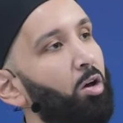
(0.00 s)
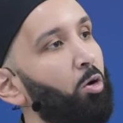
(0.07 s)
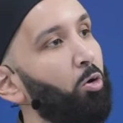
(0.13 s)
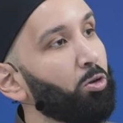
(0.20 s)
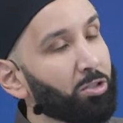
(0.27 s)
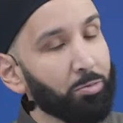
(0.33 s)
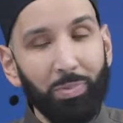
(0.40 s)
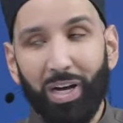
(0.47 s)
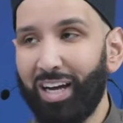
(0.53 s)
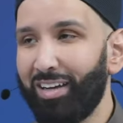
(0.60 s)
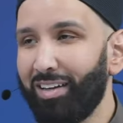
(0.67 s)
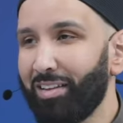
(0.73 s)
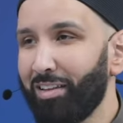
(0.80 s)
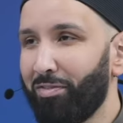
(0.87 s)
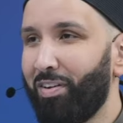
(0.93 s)

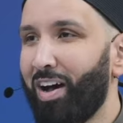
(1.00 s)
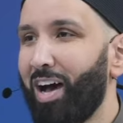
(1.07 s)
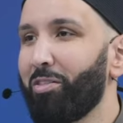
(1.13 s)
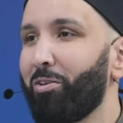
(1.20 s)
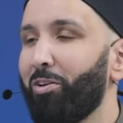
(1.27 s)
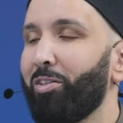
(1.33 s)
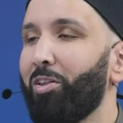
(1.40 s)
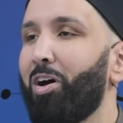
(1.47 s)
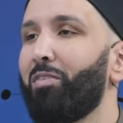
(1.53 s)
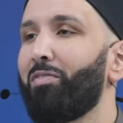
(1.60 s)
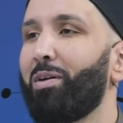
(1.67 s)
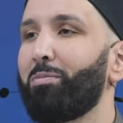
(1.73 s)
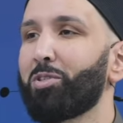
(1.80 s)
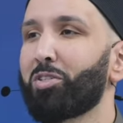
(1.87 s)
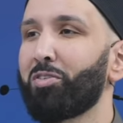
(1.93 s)
Utbah, the father-in-law of
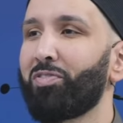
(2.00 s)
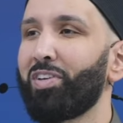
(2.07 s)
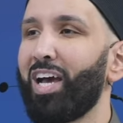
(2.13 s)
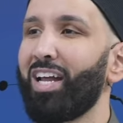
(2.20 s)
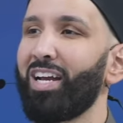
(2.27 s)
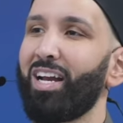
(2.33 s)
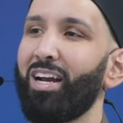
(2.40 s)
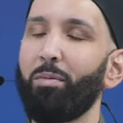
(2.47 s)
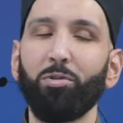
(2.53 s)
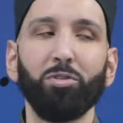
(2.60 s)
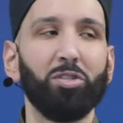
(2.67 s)
Abu Sufyan, and Abu